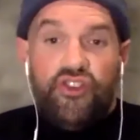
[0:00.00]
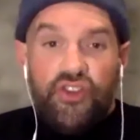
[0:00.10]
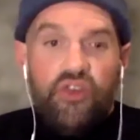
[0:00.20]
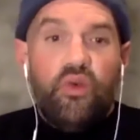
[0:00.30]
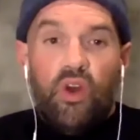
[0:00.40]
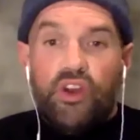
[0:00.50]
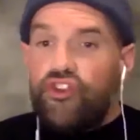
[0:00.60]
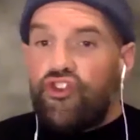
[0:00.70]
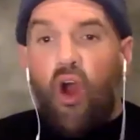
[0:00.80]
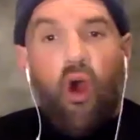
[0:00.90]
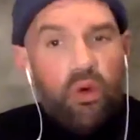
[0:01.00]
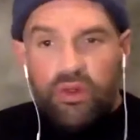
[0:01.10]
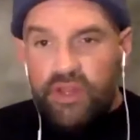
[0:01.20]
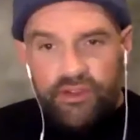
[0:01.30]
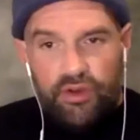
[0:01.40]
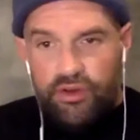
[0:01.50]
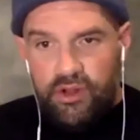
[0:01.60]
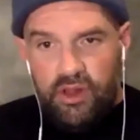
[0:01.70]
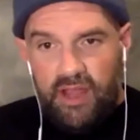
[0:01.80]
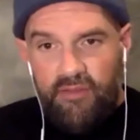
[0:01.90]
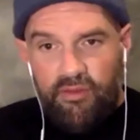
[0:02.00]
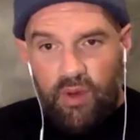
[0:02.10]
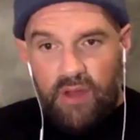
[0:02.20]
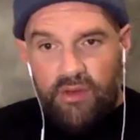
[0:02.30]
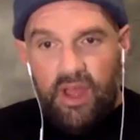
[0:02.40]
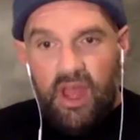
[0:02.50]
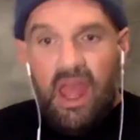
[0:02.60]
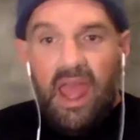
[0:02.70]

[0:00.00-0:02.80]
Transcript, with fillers: do you want to totally turn your life around